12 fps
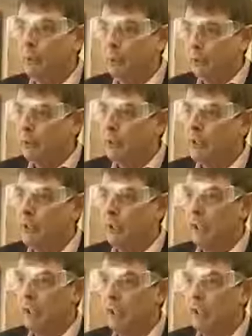to bring all this
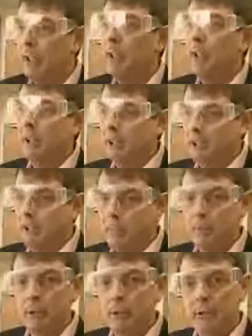together and to
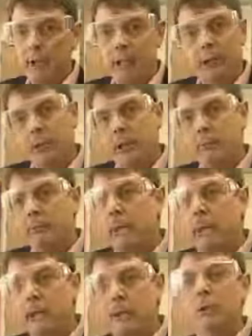demonstrate that we can
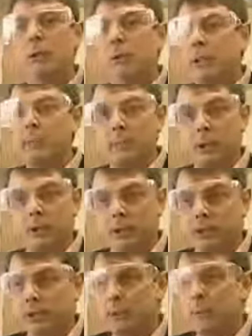make all these
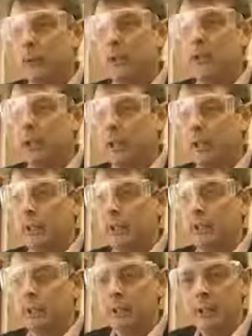processes work
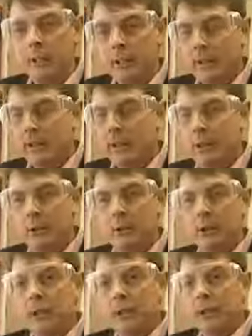together.
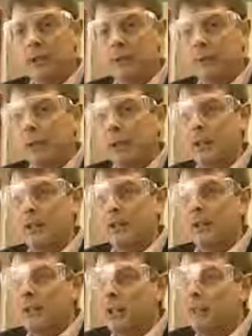So this
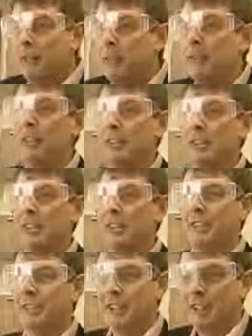is not an efficient
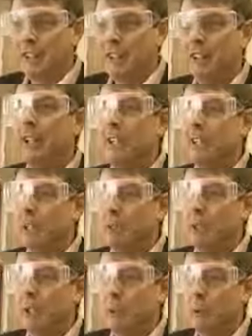site. That is
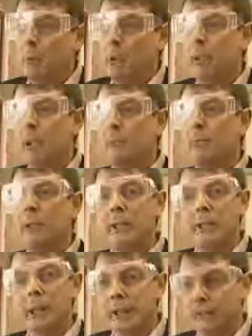something that we will develop
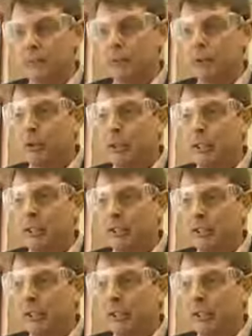in the next project.